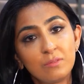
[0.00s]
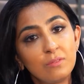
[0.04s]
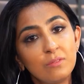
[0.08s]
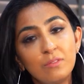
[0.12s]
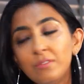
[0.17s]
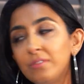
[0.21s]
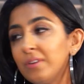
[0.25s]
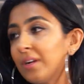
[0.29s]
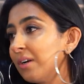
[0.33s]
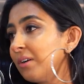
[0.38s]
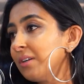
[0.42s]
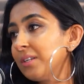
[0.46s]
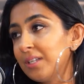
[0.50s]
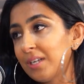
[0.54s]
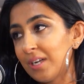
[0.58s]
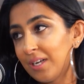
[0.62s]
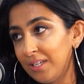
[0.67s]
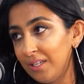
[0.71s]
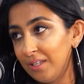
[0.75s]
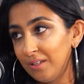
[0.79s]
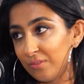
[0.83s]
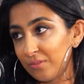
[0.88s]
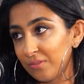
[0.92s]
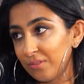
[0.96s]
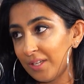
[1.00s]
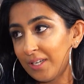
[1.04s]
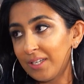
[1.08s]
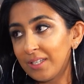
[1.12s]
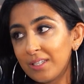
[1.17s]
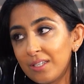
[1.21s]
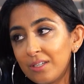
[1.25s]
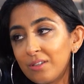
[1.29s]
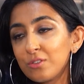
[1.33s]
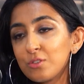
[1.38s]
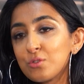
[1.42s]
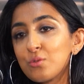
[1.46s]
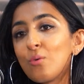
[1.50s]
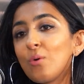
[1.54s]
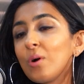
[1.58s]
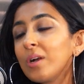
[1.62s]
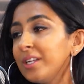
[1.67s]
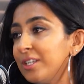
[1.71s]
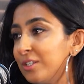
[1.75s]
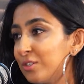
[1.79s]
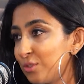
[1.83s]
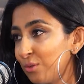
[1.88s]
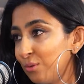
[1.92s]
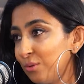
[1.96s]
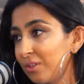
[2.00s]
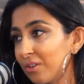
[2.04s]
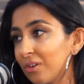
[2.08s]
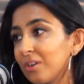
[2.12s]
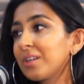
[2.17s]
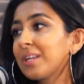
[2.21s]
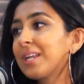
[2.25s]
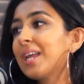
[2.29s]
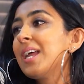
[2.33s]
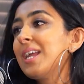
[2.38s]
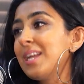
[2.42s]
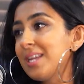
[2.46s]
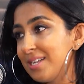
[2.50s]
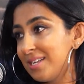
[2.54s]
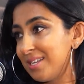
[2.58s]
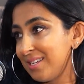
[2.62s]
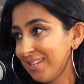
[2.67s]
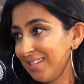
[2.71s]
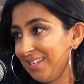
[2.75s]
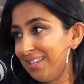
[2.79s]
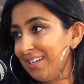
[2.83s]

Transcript: Very naive. Like, you're 22, you're a kid.